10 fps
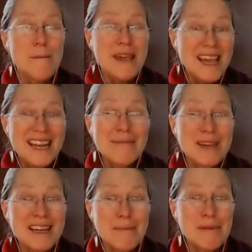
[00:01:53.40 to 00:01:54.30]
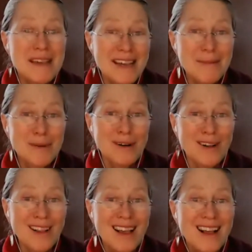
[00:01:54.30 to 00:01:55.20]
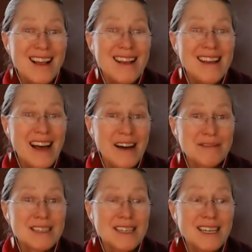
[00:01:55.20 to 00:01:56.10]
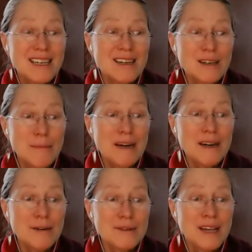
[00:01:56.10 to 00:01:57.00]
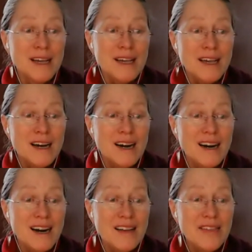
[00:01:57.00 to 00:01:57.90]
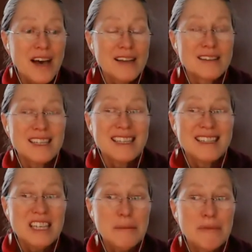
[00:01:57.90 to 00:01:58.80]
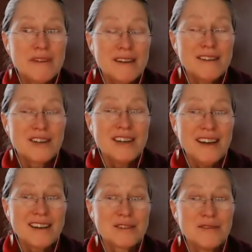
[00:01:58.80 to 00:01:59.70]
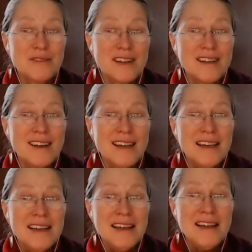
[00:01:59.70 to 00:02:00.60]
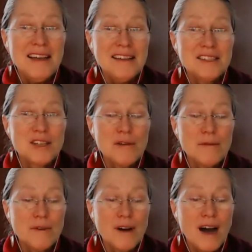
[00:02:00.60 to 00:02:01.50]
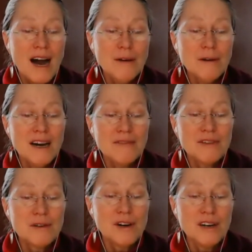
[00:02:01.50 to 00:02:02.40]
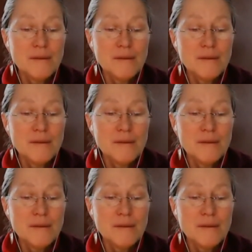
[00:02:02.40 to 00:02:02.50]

many people love to hear about that deeper inner connection, right? And so how have you gone